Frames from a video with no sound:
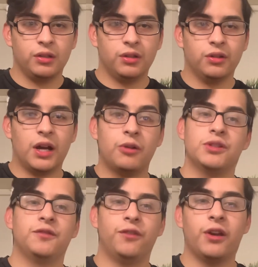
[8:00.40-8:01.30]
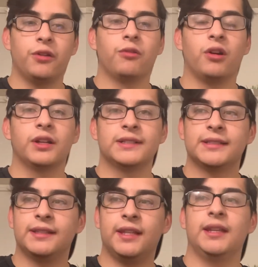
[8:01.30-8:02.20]
I was very wrong
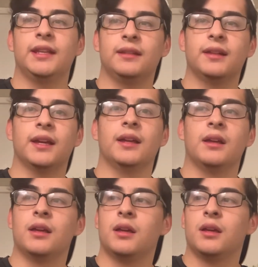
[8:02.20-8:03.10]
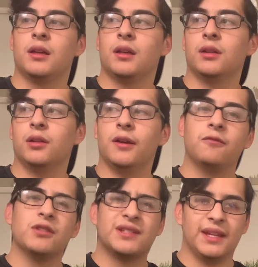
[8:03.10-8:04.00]
into thinking that
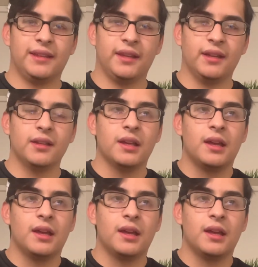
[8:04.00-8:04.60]
love was like that.